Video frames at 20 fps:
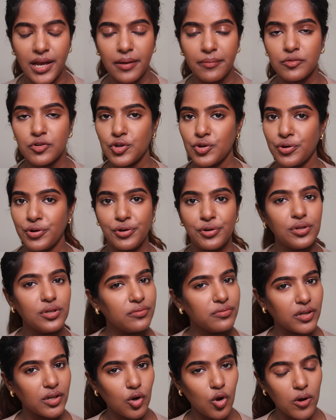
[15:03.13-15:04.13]
I'm showing you
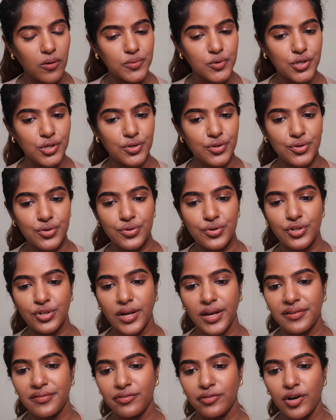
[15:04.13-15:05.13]
different options to
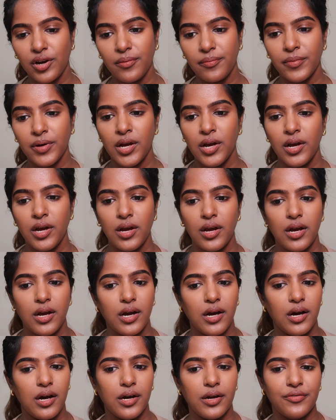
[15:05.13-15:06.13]
try from.
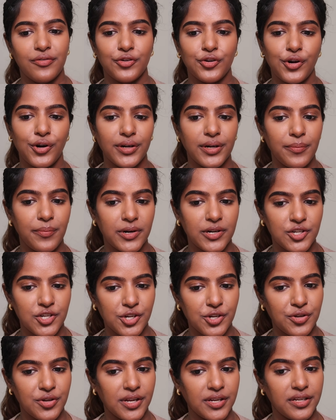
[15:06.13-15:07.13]
If you're on a
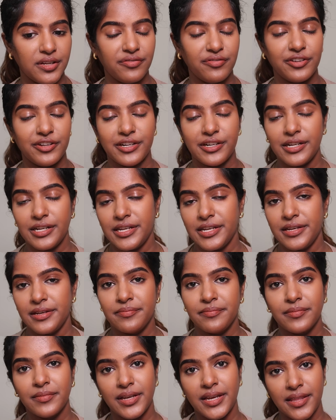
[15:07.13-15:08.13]
budget, you can definitely
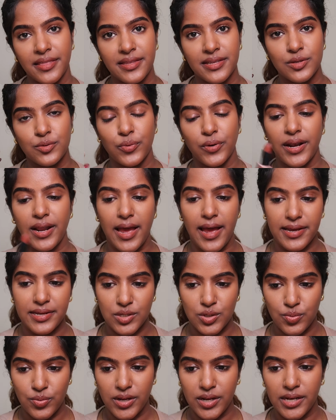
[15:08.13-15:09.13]
get this one
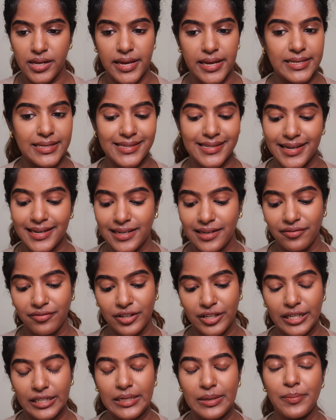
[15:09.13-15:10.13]
as well. Inside
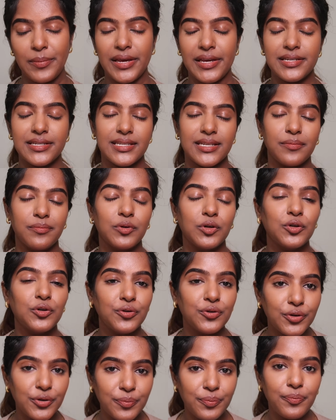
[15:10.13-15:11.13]
definitely makes some
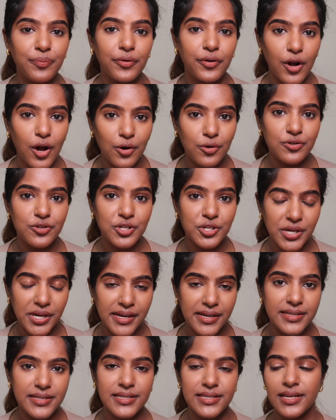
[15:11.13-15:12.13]
good brown
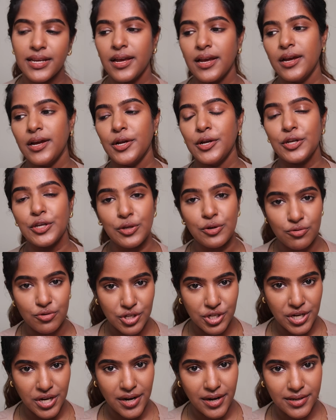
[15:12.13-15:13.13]
shades, nude
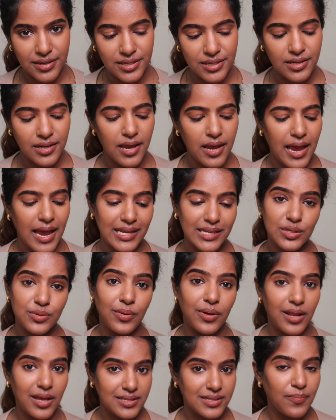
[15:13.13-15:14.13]
shades, as
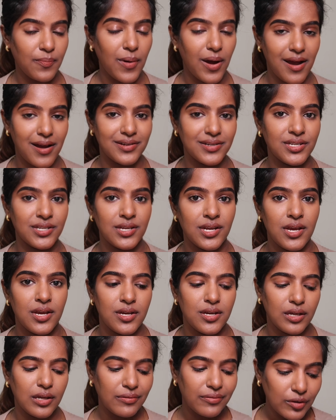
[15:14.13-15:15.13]
well as Mars.
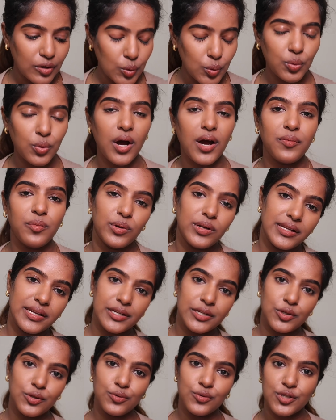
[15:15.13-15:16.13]
If you are
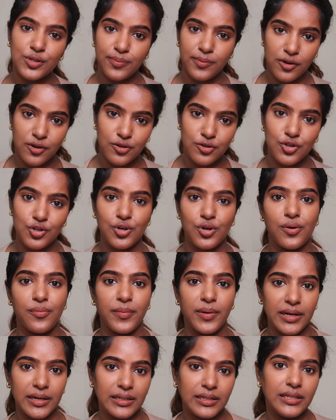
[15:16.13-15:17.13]
willing to splurge your
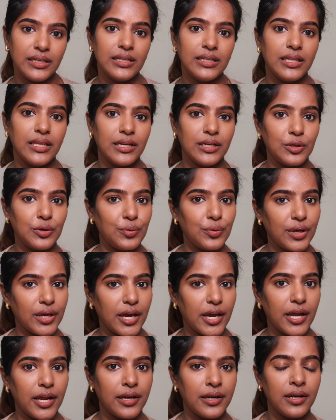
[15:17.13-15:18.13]
money, then you
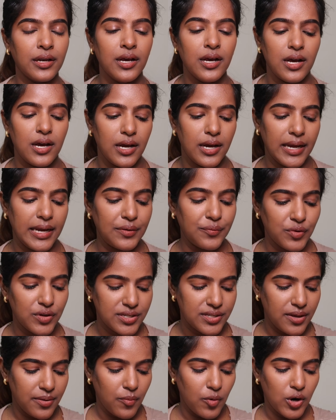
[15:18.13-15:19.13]
can
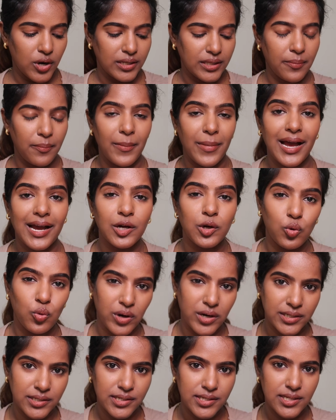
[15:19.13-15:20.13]
invest them on the MAC
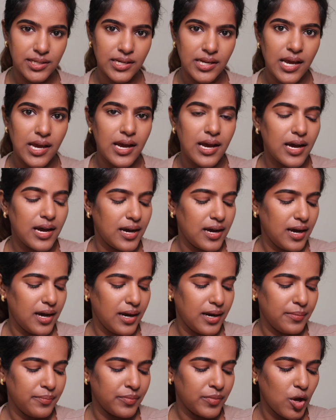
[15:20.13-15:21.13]
ones,
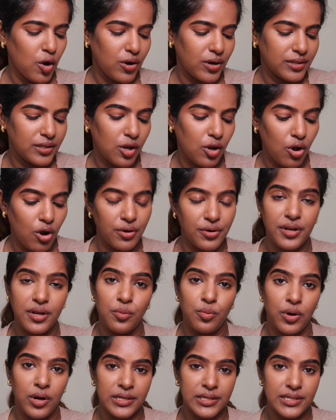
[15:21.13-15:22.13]
or the L'Oreal
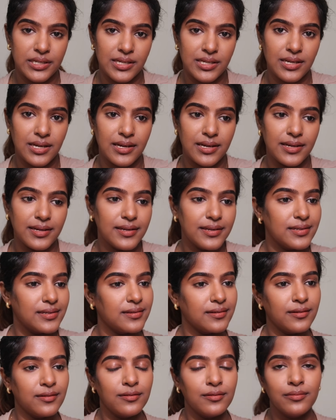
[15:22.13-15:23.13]
ones.
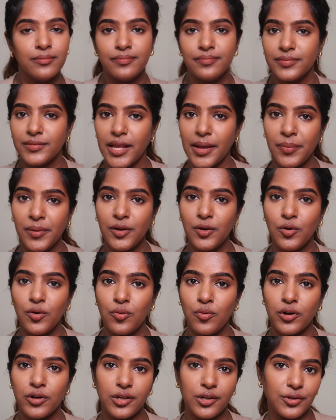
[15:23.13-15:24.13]
So let me know
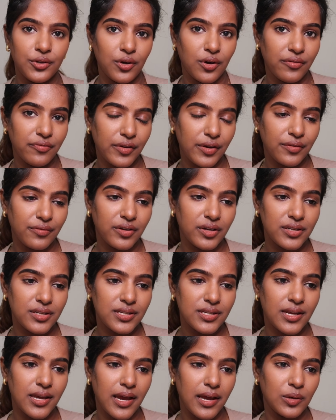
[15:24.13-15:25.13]
what are your
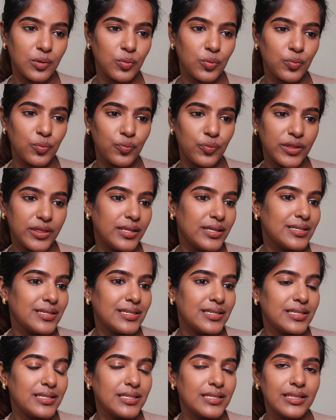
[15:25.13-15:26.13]
favorites. And with
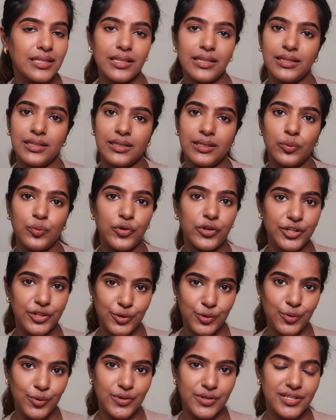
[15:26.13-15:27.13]
this, the
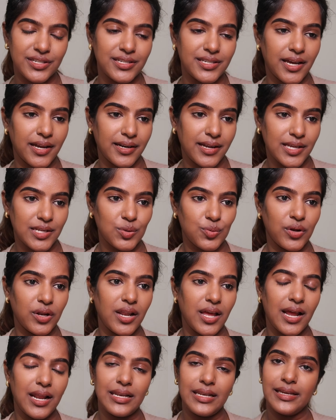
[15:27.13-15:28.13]
video is done as well.
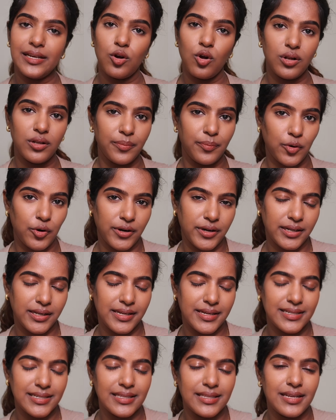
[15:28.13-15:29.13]
I'll link all the product
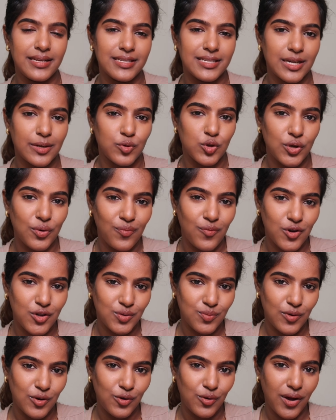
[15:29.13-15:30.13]
links in the description box
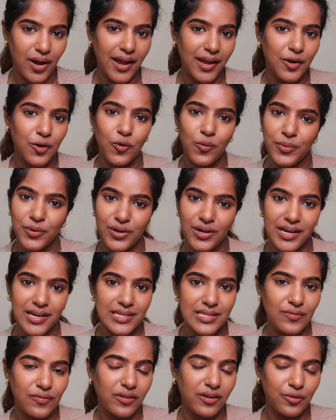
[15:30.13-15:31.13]
below. I hope you
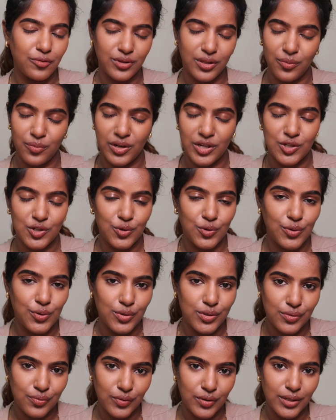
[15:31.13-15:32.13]
guys found the video
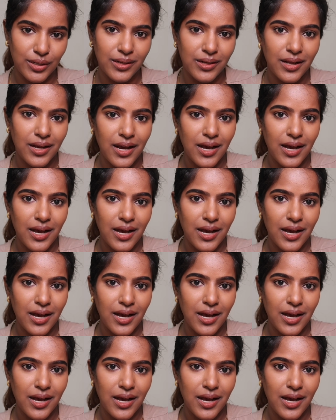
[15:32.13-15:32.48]
useful.